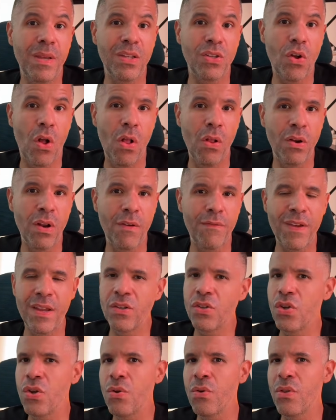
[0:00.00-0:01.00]
be tall enough.
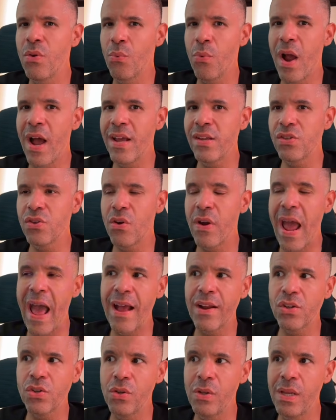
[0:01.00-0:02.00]
And two, the riser
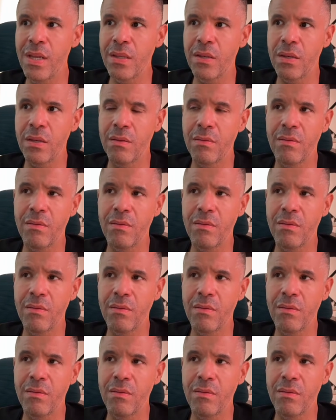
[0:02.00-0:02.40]
actually